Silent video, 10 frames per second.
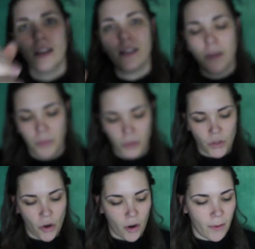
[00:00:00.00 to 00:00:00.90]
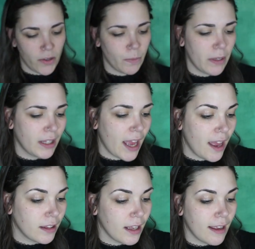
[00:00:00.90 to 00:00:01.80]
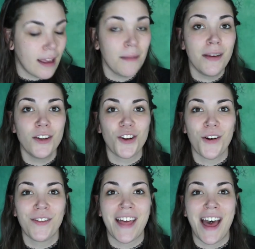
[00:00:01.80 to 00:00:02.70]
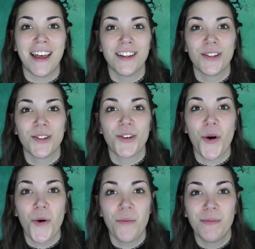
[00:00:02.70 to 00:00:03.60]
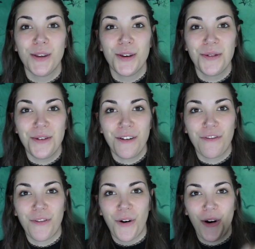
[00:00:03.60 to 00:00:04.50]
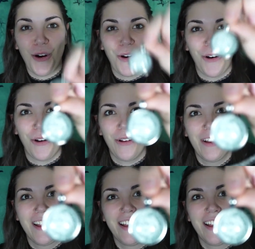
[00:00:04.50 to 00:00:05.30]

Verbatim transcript: simple starburst, but that the image on that is so beautiful.